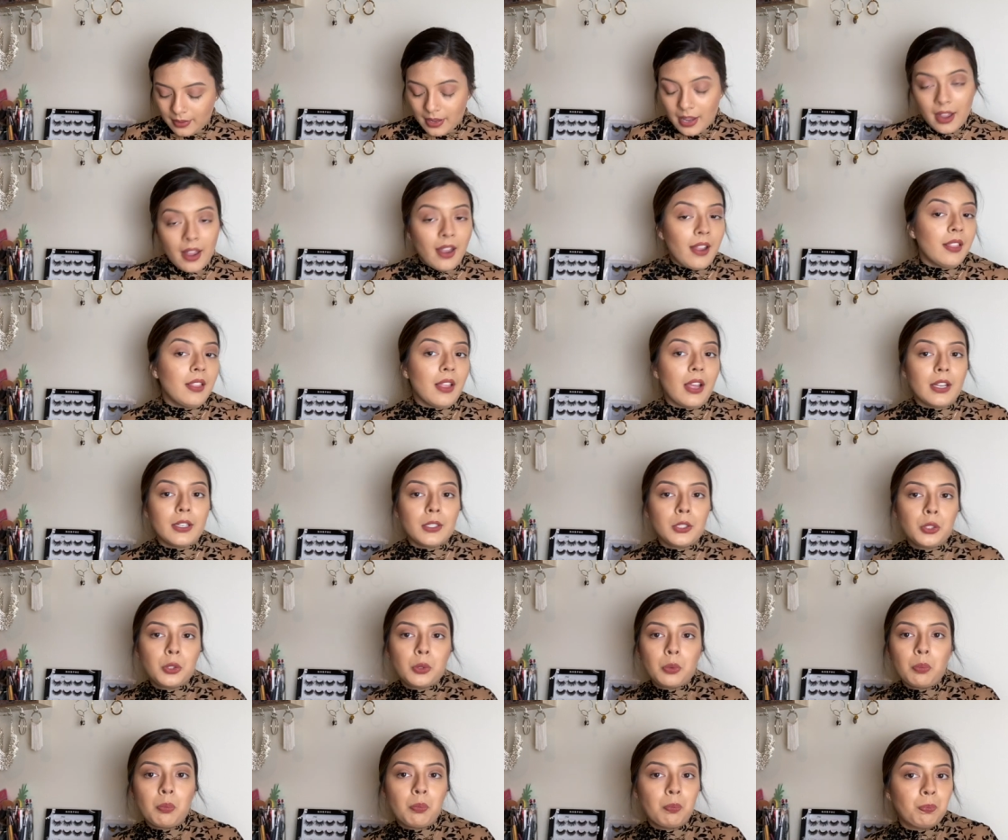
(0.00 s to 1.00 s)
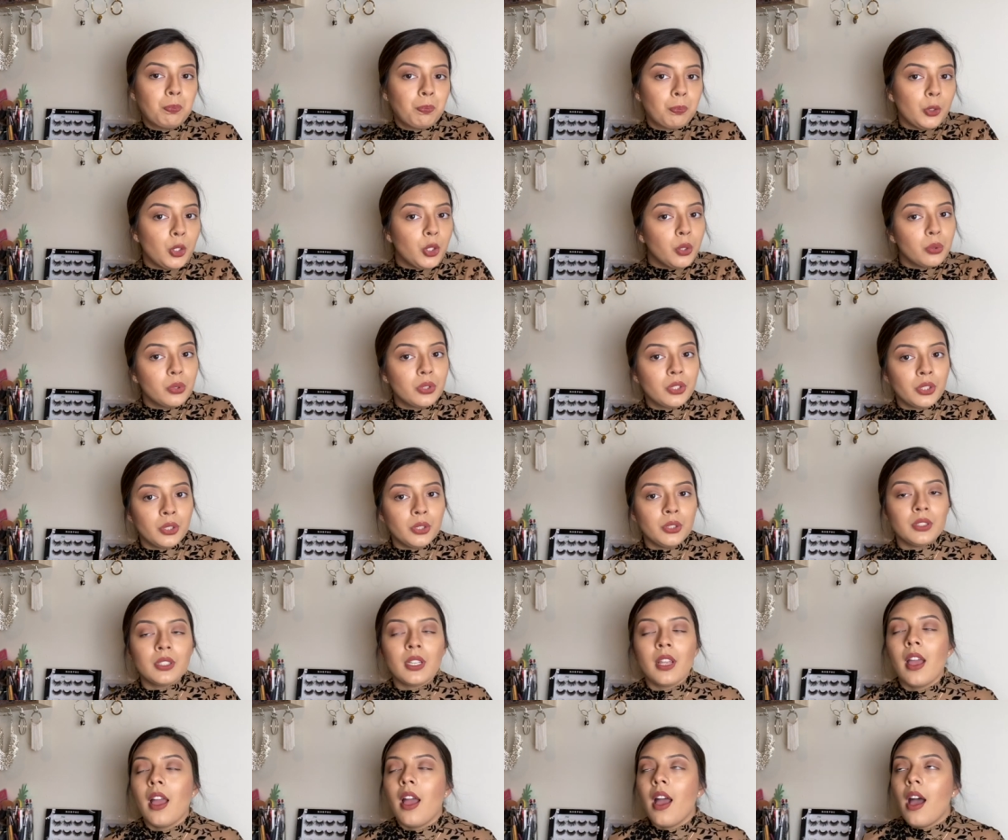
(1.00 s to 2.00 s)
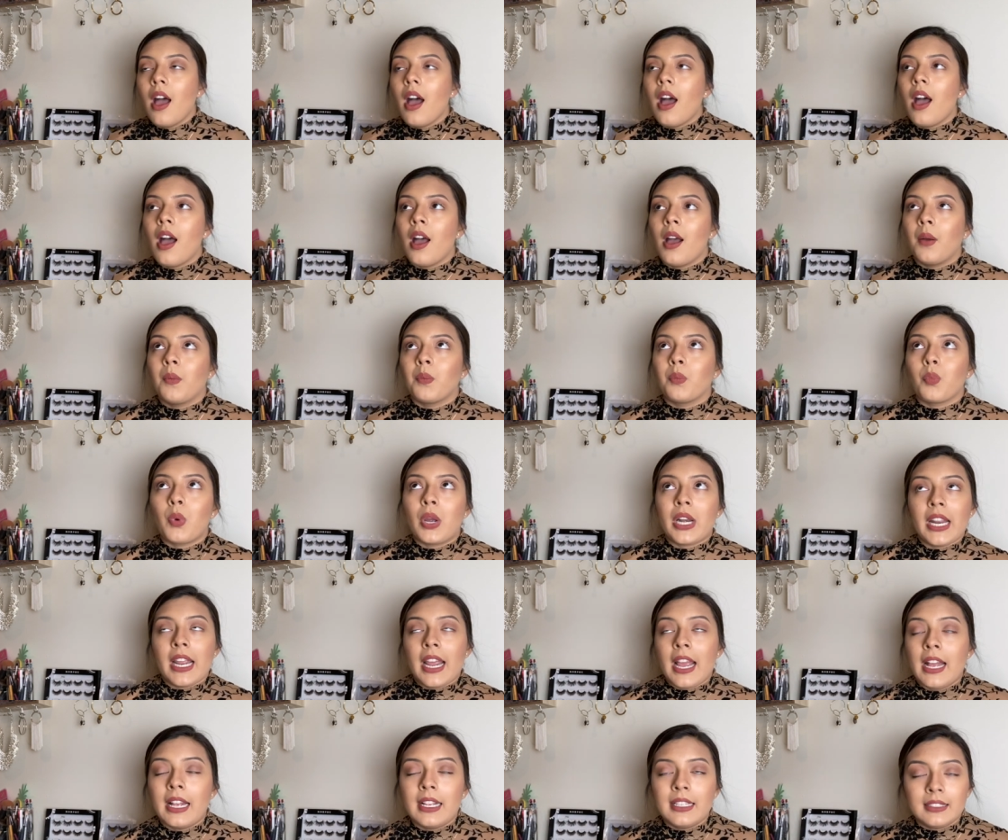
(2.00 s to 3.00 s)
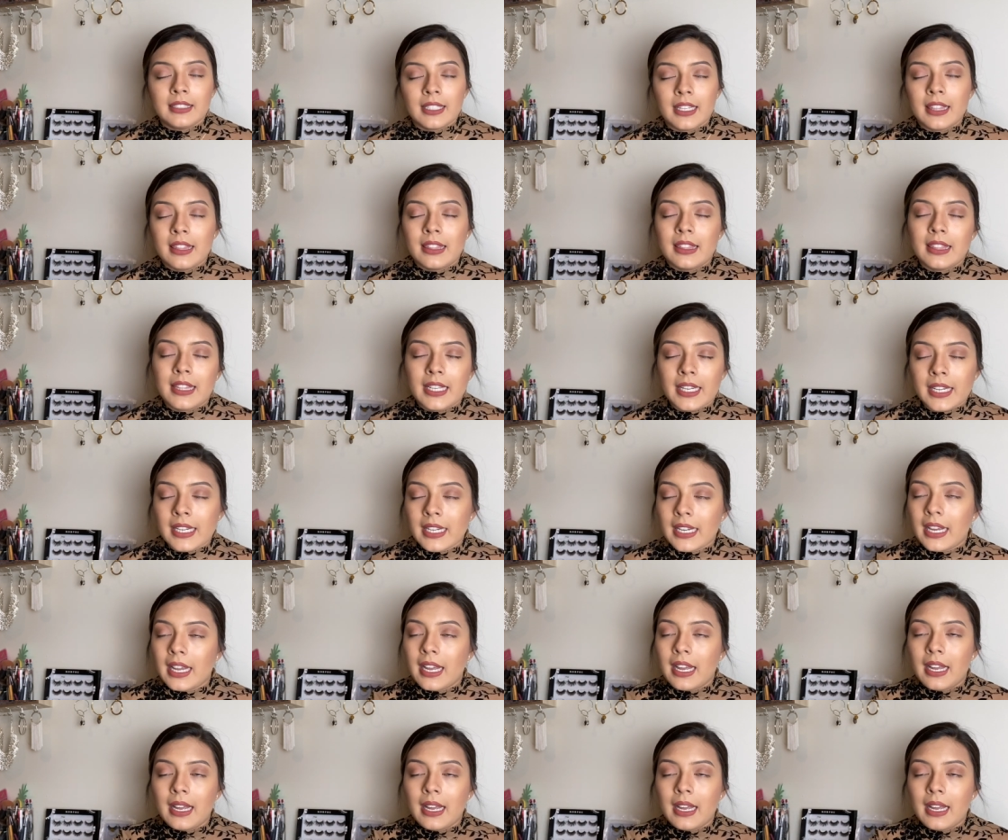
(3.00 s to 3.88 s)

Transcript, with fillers: eyelash users um, when it has a thick